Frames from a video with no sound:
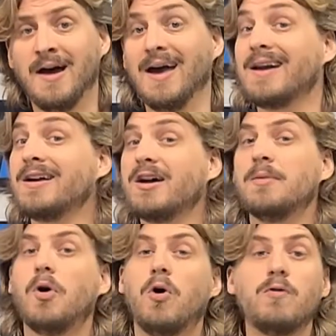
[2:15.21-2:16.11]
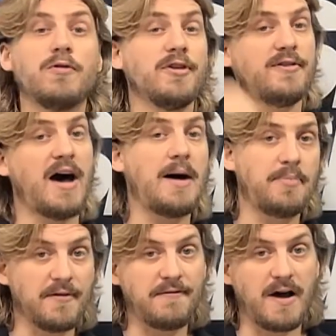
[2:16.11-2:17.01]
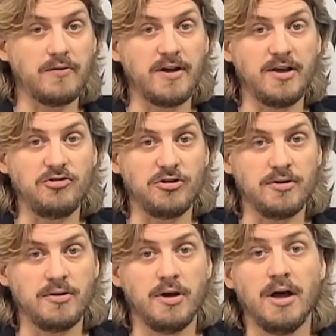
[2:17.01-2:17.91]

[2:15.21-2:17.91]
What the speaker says: It can come over the top of the foundation,